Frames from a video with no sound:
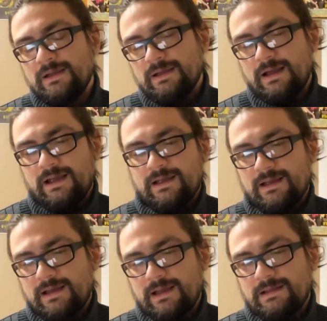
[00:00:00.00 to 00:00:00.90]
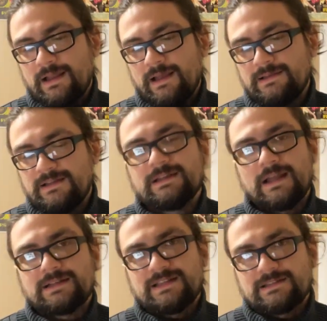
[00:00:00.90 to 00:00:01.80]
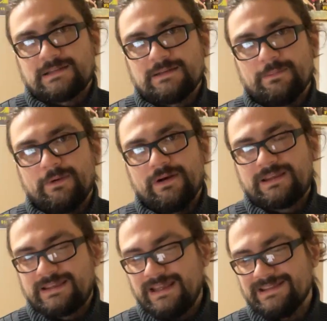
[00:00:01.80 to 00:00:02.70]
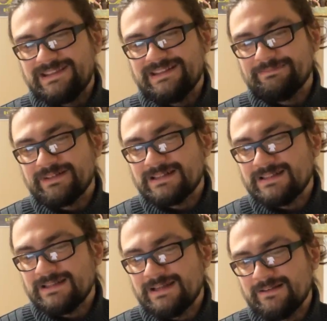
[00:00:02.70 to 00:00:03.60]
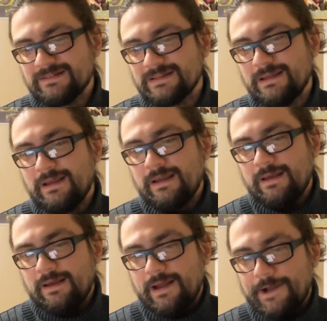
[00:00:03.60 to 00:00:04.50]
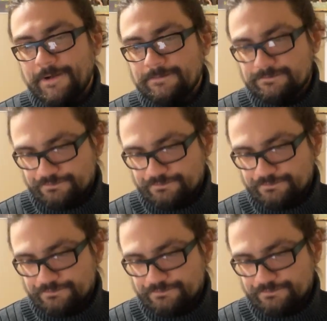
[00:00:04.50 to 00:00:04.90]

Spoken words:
I did like this a little more than Bringing Down the House.